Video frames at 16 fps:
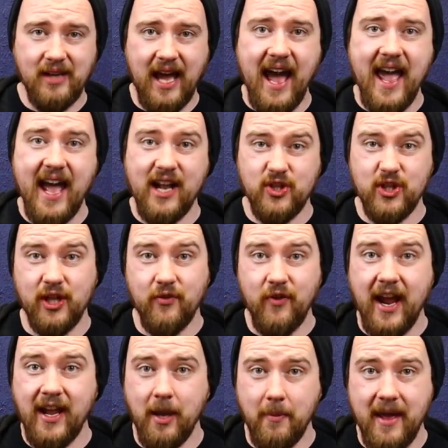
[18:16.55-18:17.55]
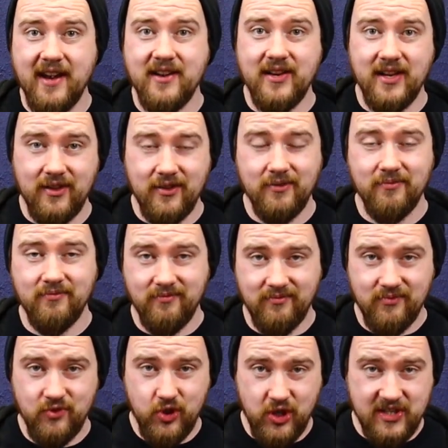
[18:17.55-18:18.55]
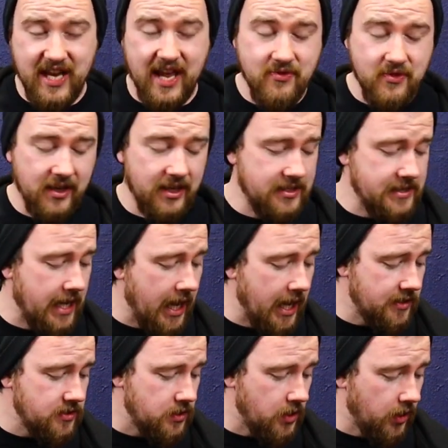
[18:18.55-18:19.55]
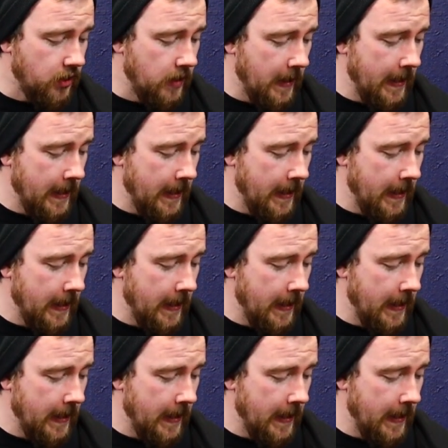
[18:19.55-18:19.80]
actually recommended she send the guitar to,